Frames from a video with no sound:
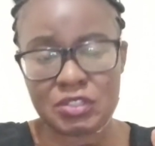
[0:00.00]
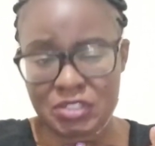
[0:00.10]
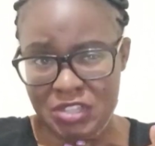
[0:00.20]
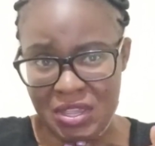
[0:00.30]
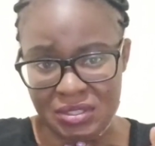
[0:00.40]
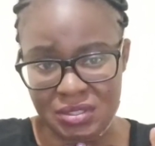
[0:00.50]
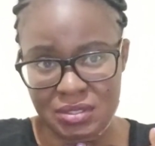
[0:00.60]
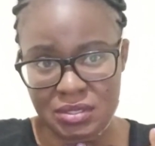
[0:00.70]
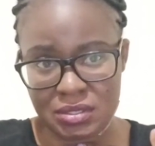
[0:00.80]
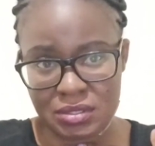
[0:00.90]

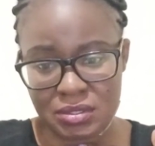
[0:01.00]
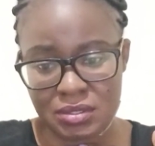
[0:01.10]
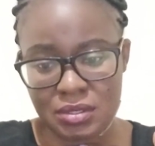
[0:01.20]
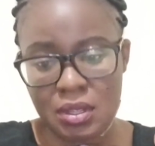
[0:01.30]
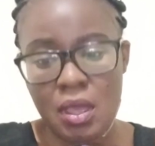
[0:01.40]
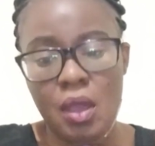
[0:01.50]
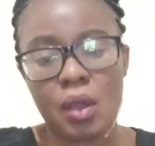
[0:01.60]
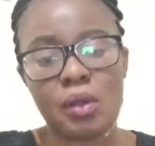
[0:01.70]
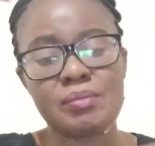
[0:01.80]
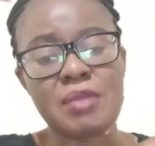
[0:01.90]
chest,
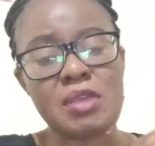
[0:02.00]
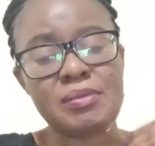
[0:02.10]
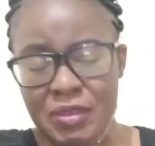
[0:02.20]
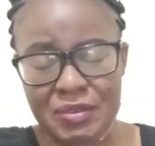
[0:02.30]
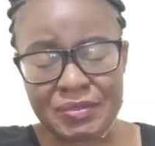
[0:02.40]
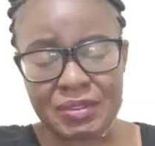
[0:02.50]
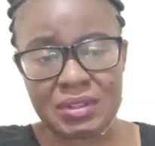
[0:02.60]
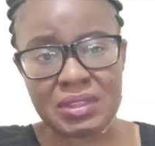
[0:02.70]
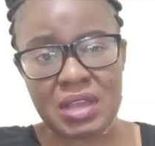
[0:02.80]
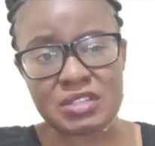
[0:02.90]
or maybe you
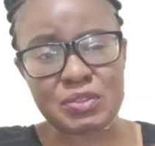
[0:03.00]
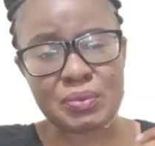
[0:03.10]
feel that